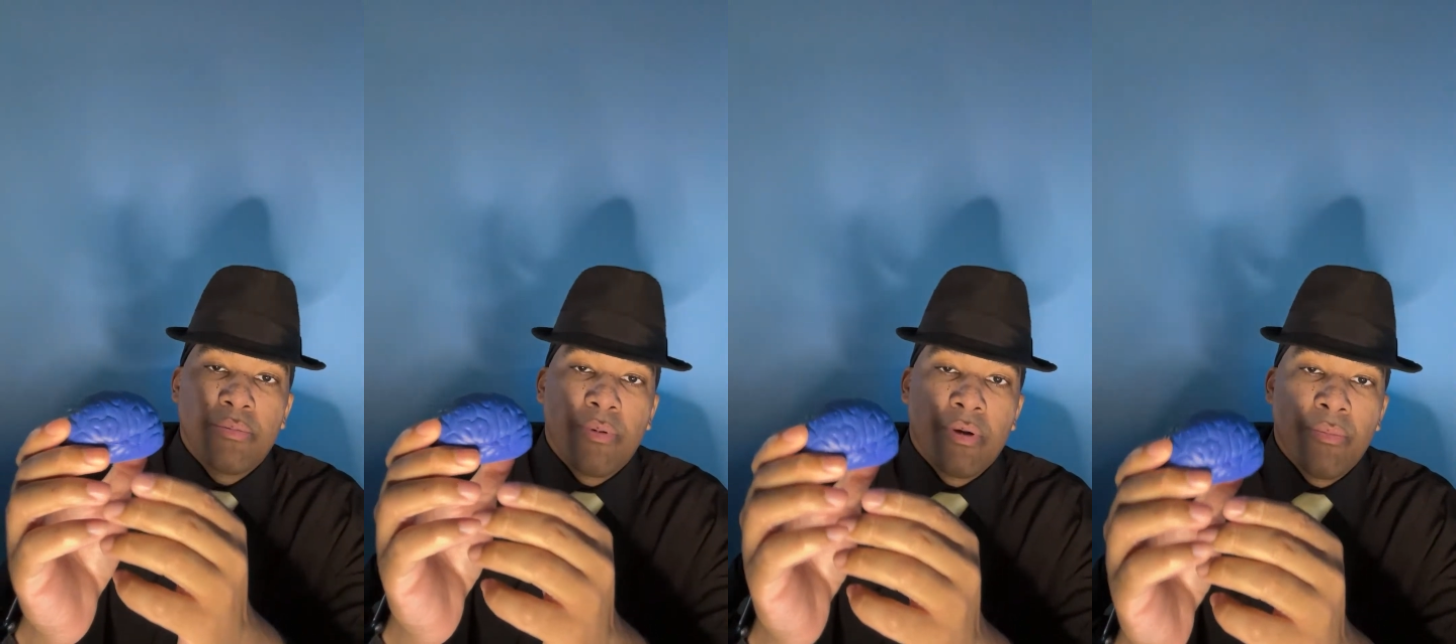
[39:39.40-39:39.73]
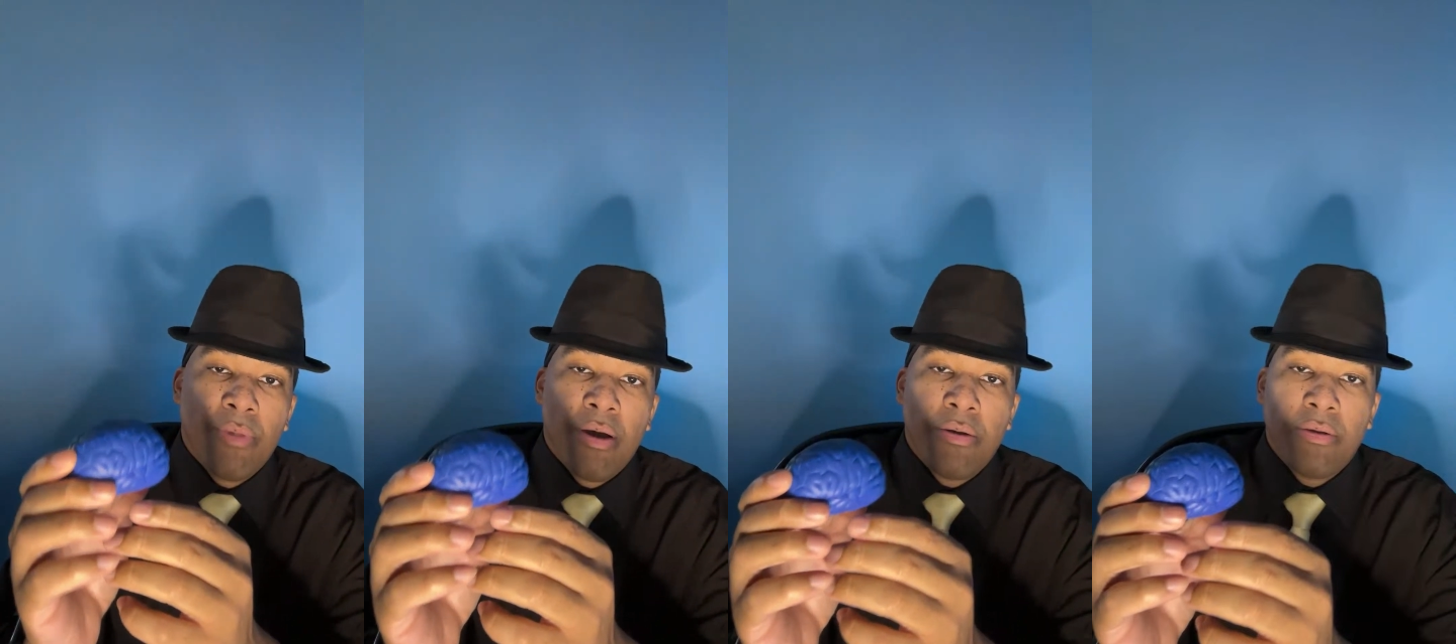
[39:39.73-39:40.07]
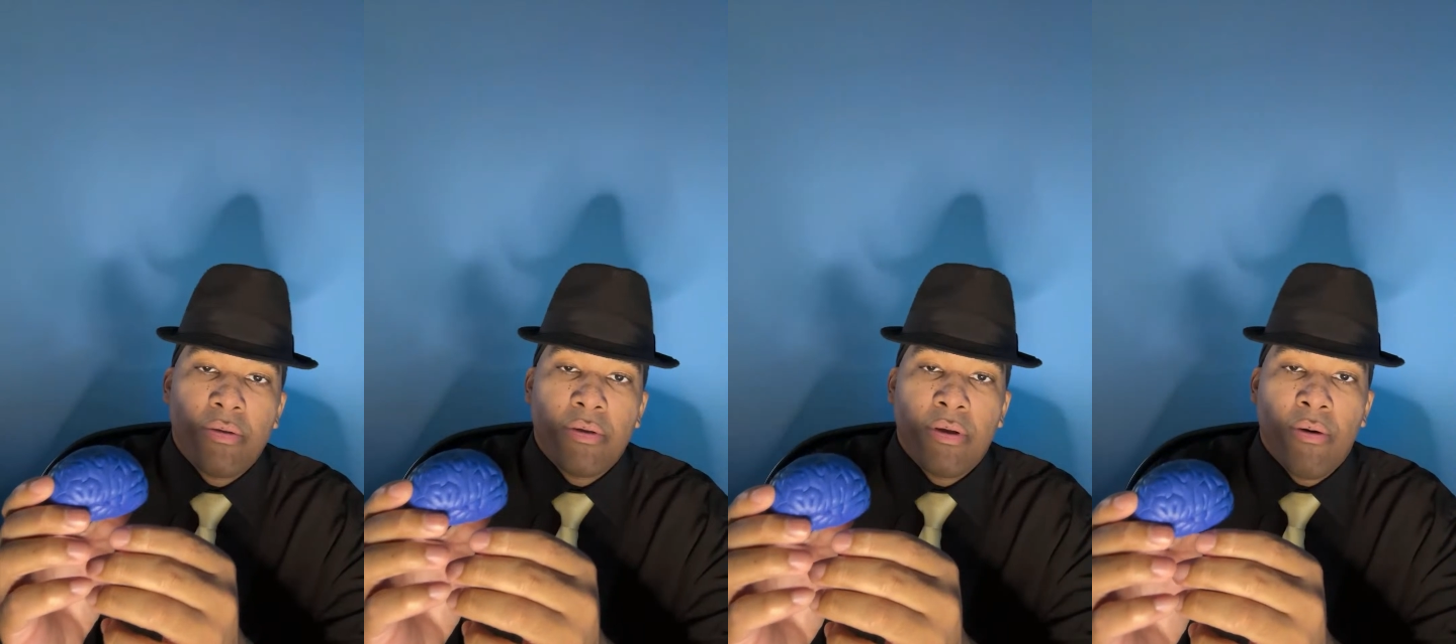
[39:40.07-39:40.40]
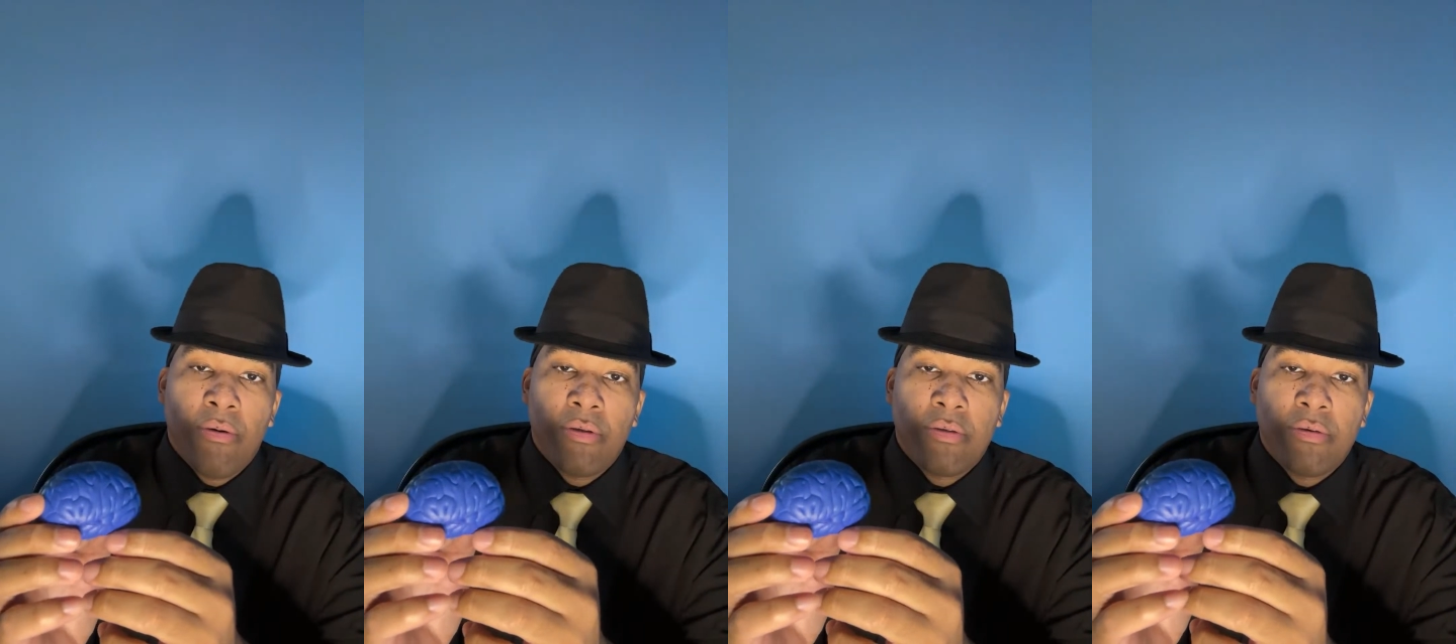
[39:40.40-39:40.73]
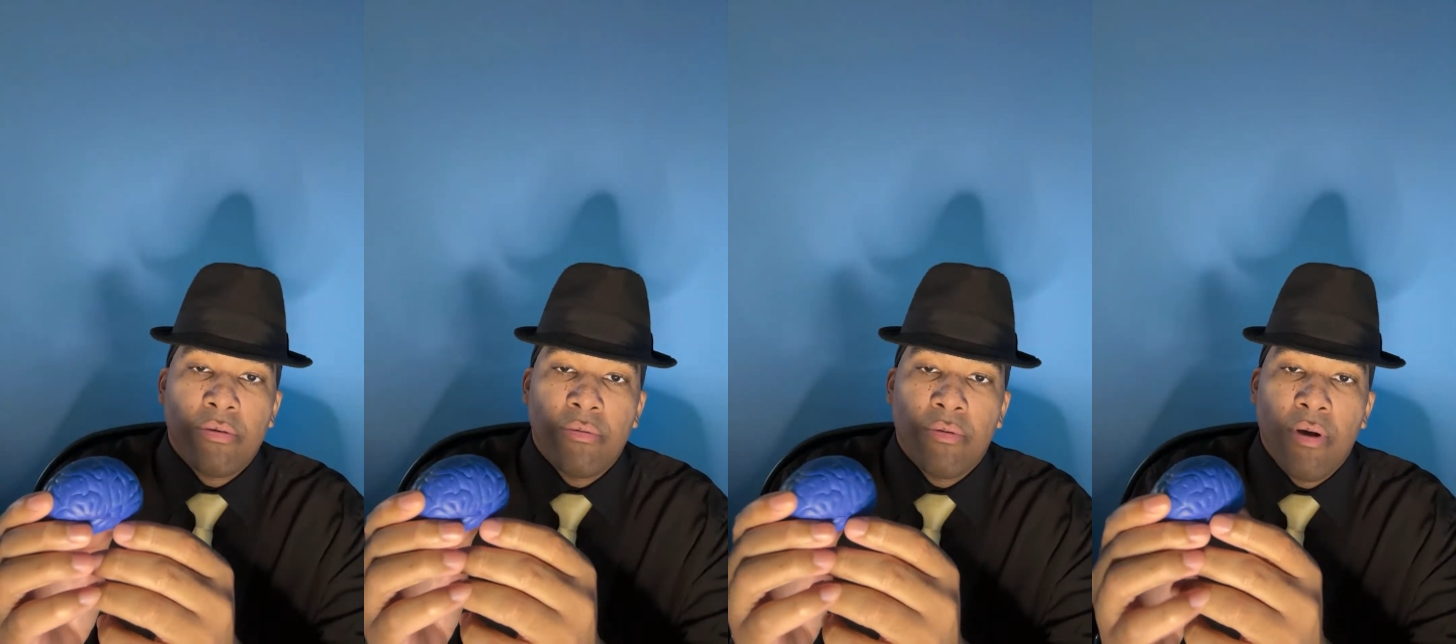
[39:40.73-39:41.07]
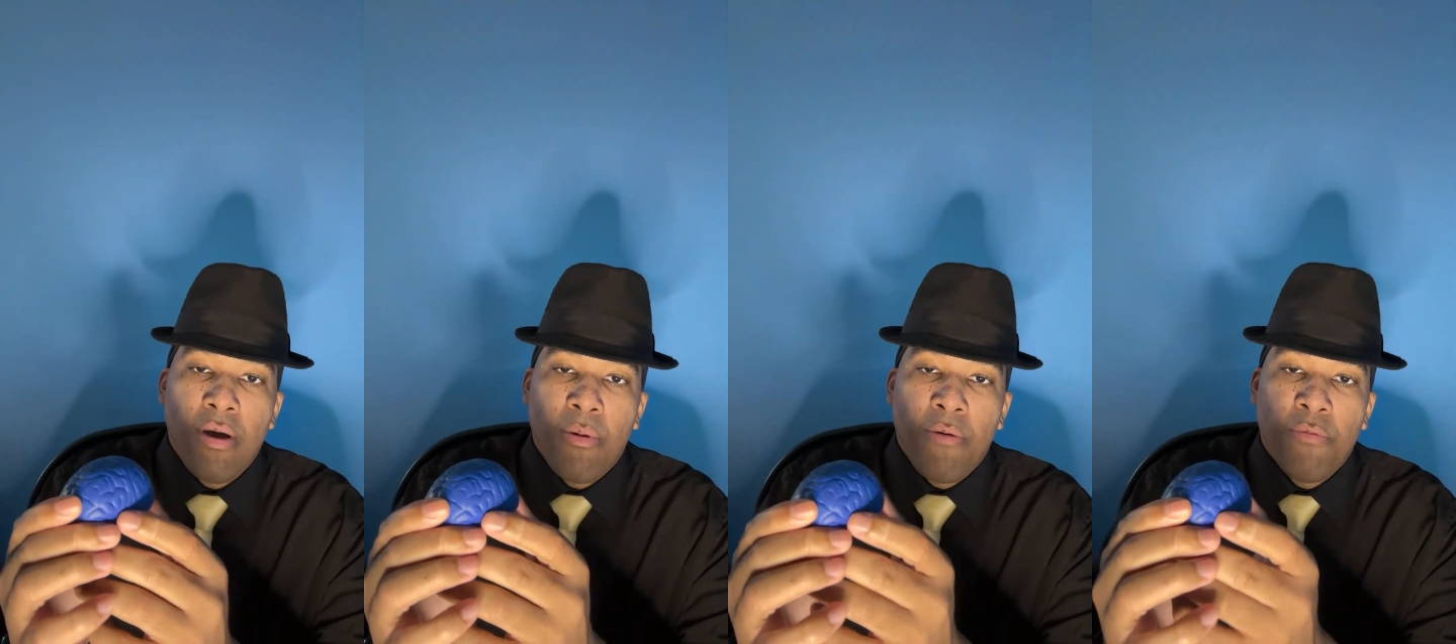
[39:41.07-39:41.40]
it might go into.
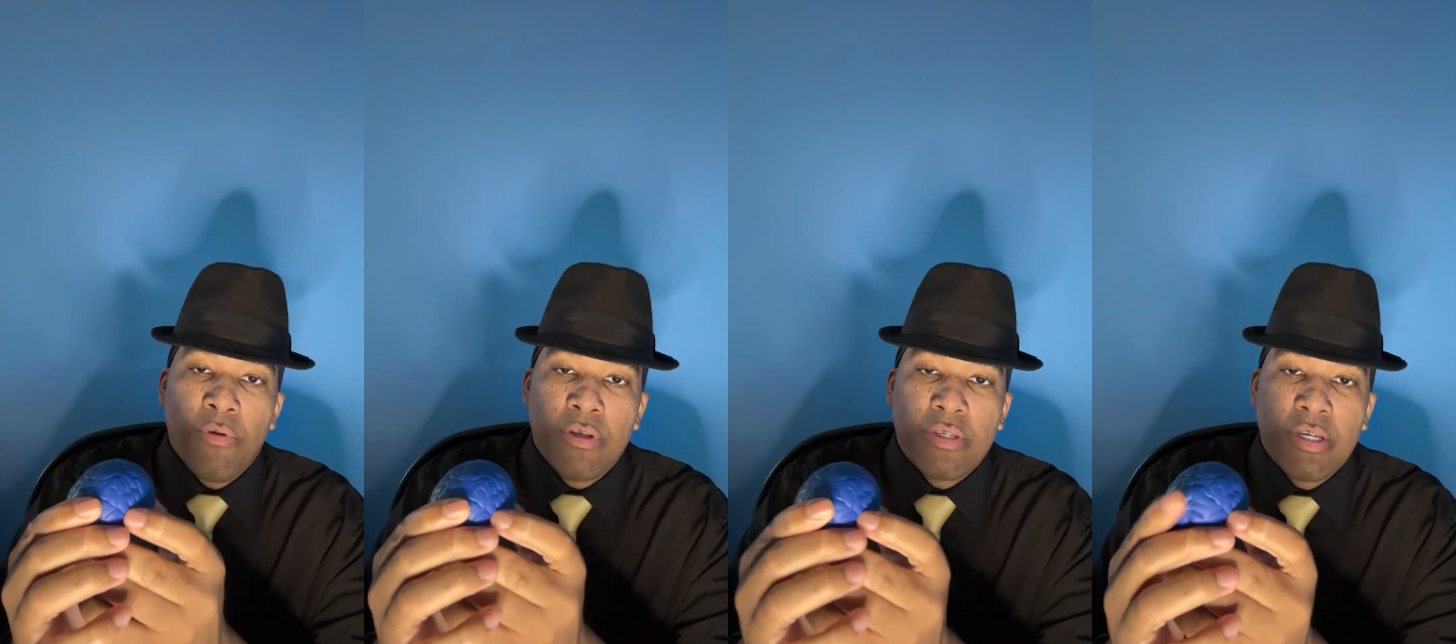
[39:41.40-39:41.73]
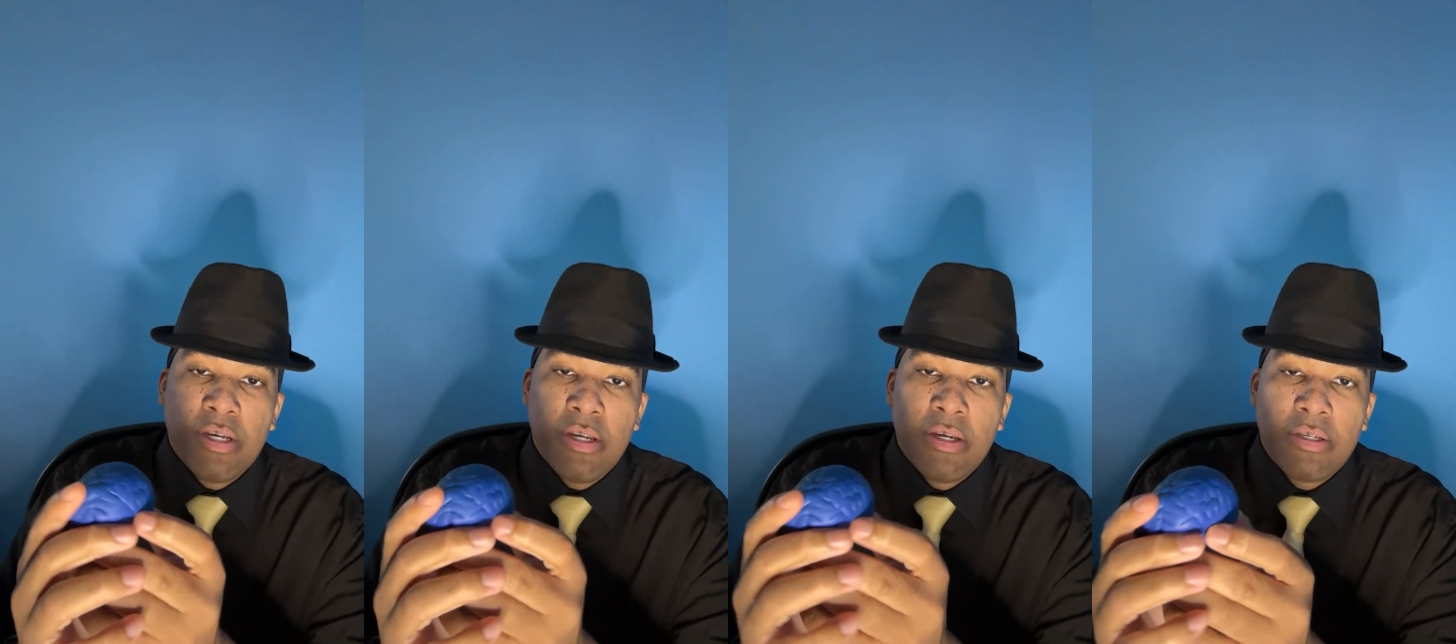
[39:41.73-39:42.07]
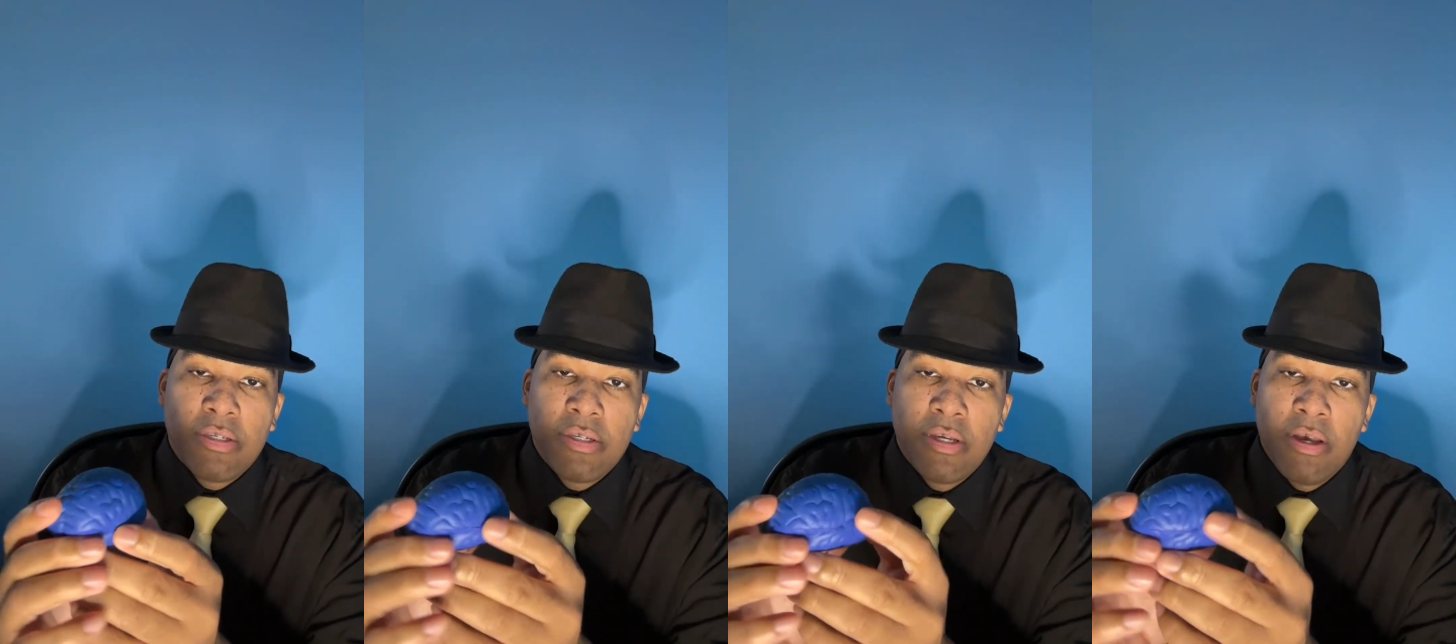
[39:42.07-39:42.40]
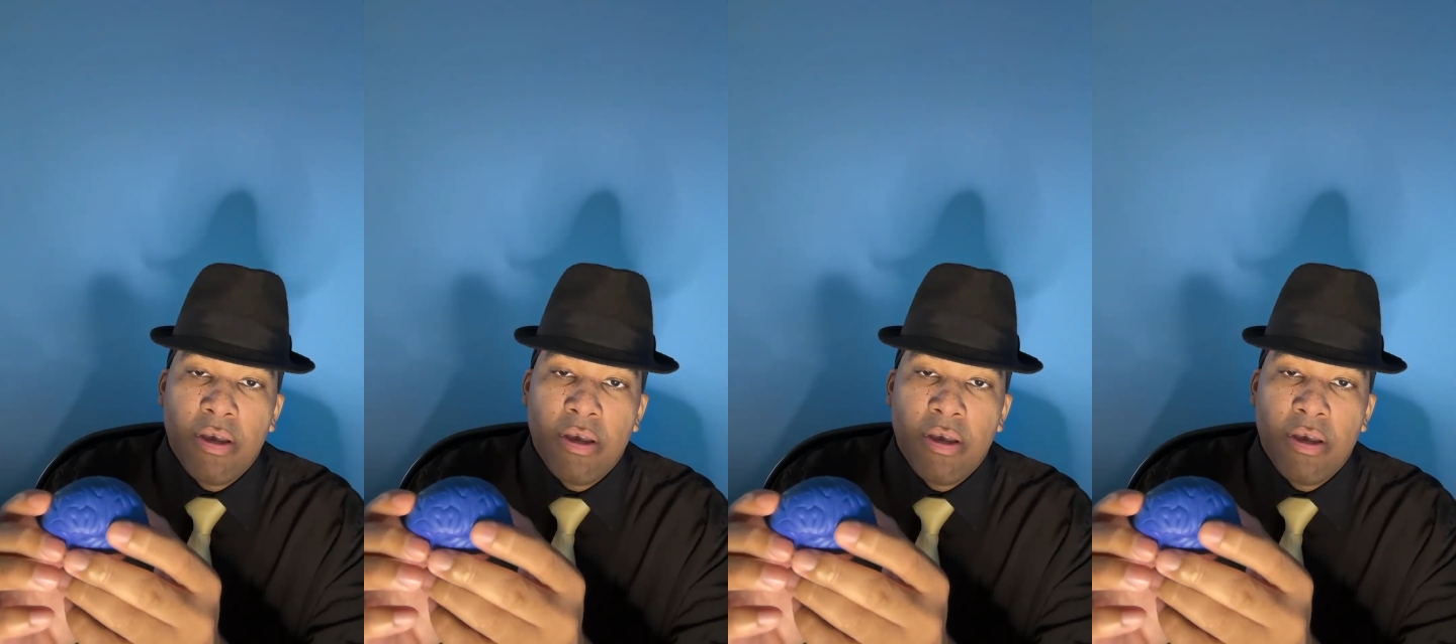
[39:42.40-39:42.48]
But if you can see this,